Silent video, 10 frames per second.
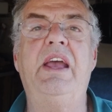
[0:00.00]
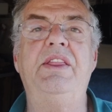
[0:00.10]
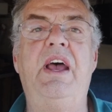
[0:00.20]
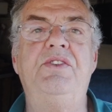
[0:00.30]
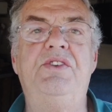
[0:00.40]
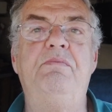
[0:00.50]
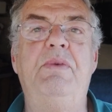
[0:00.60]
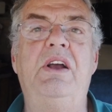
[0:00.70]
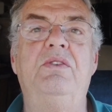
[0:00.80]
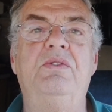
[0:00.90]
And that
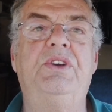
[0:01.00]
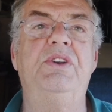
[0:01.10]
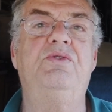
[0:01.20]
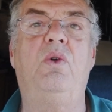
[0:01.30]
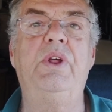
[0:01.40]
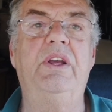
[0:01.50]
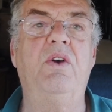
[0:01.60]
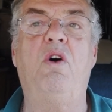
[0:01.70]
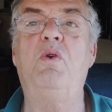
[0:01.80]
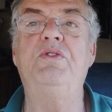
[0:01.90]
Gmail was
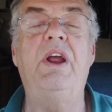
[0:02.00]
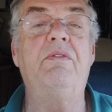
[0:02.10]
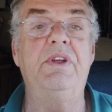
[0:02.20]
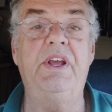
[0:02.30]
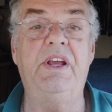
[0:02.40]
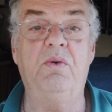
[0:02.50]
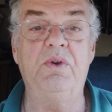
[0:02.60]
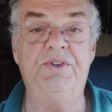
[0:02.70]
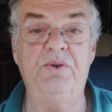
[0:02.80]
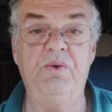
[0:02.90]
controlling almost everything
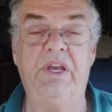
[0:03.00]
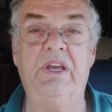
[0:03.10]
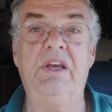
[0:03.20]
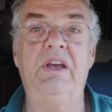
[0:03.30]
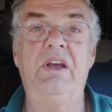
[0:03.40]
I was doing